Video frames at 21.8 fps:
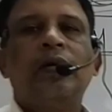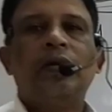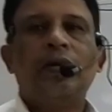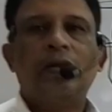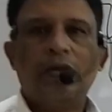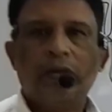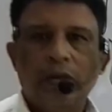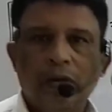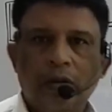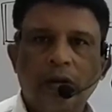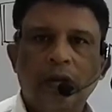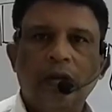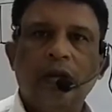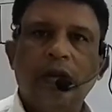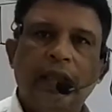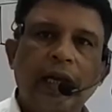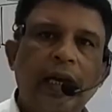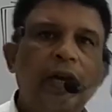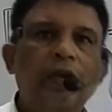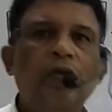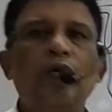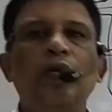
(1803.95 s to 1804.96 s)
So
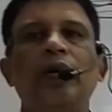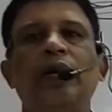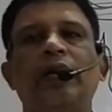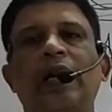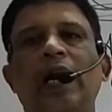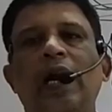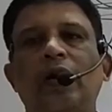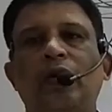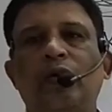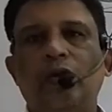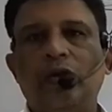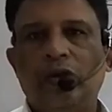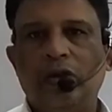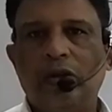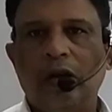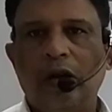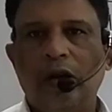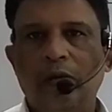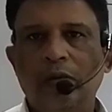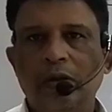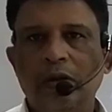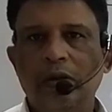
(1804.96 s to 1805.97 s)
then we will try to
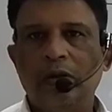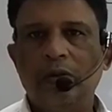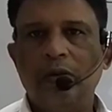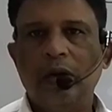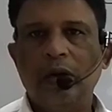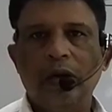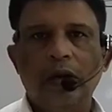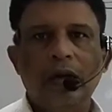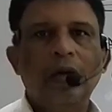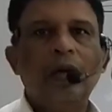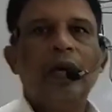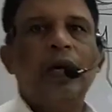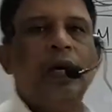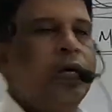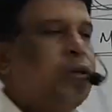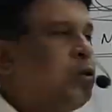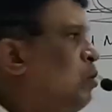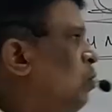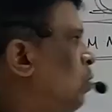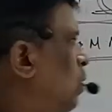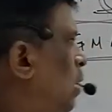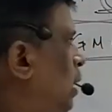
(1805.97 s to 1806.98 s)
solve this one.
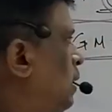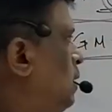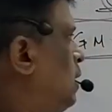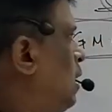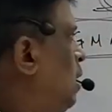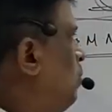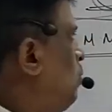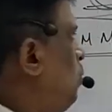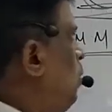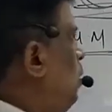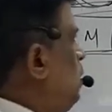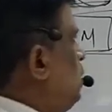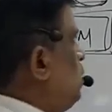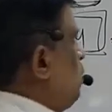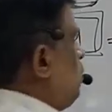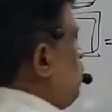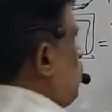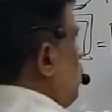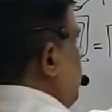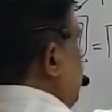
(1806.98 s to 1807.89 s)
So example is for